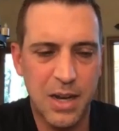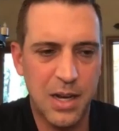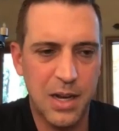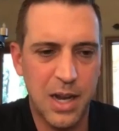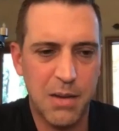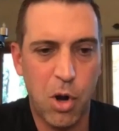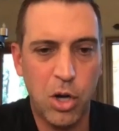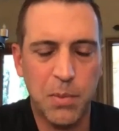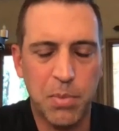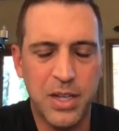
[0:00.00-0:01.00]
and
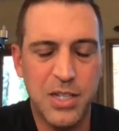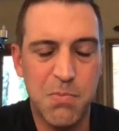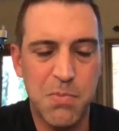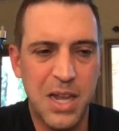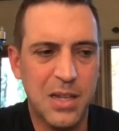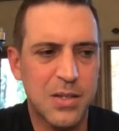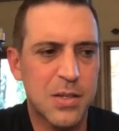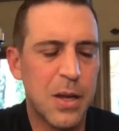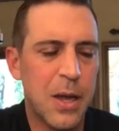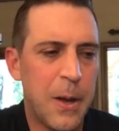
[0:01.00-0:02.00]
marketplace
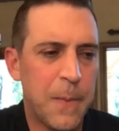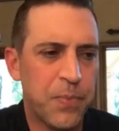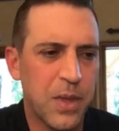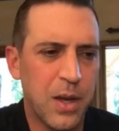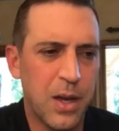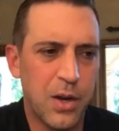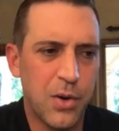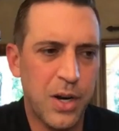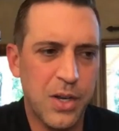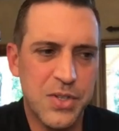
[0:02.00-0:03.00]
means,
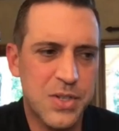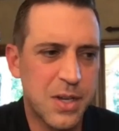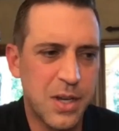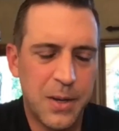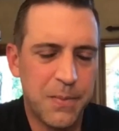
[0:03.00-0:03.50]
or else,